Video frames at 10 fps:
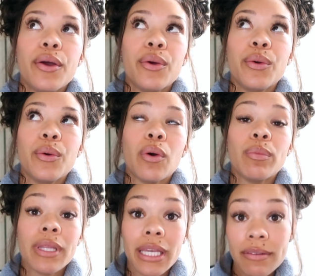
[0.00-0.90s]
who
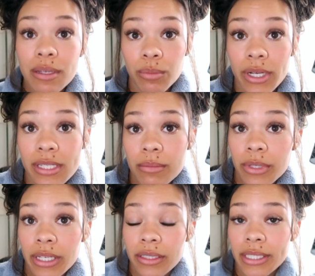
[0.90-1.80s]
believed in breast
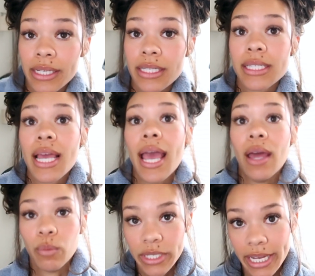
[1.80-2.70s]
implant illness
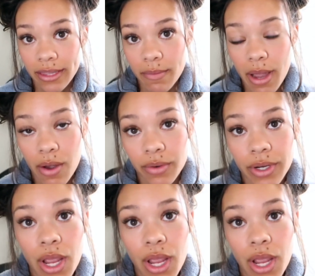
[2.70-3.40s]
and would take them out.